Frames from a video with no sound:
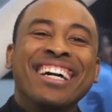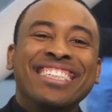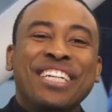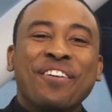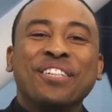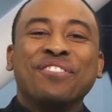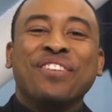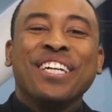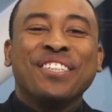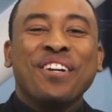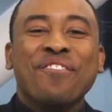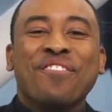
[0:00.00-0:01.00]
she was
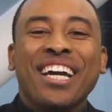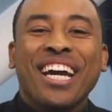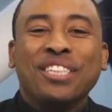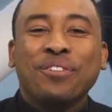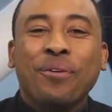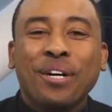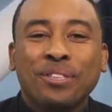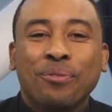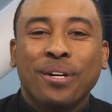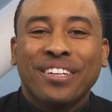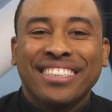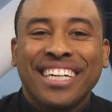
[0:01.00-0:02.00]
featured on VH1's
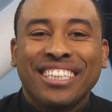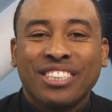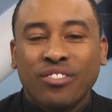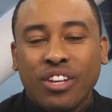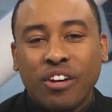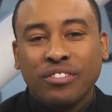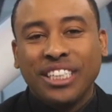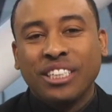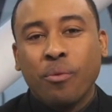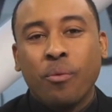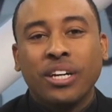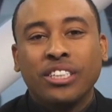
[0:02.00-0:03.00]
Real Chance of Love
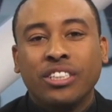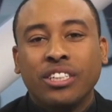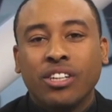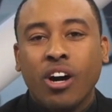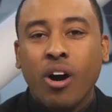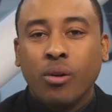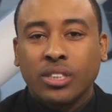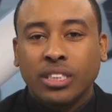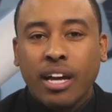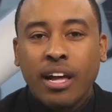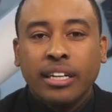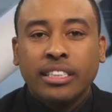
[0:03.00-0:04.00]
Season 1. She's a host,
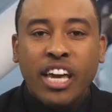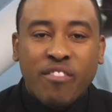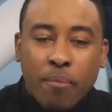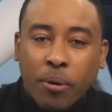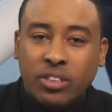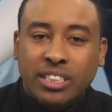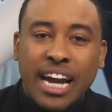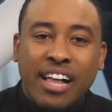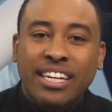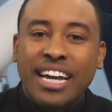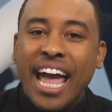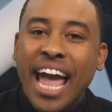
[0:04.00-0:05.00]
TV
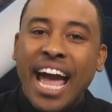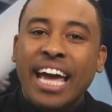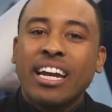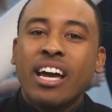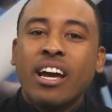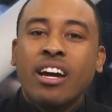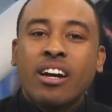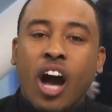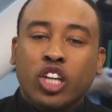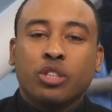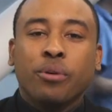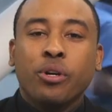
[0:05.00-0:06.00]
personality, and
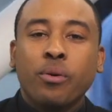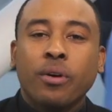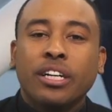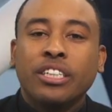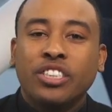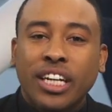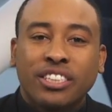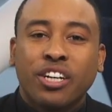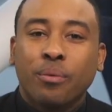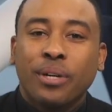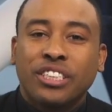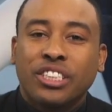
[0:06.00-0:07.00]
entrepreneur. Jessica
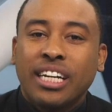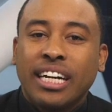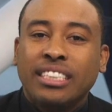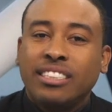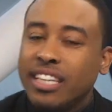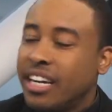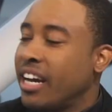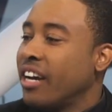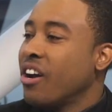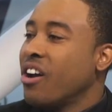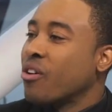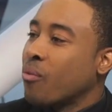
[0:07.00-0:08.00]
Rich is sitting
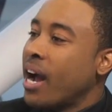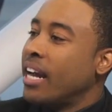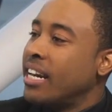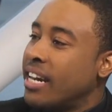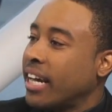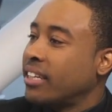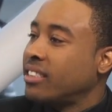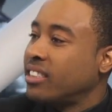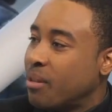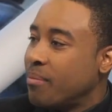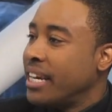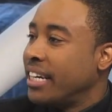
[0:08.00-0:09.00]
right next to
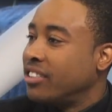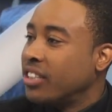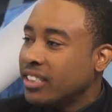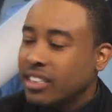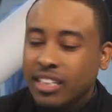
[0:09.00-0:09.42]
me. Hey. Jessica,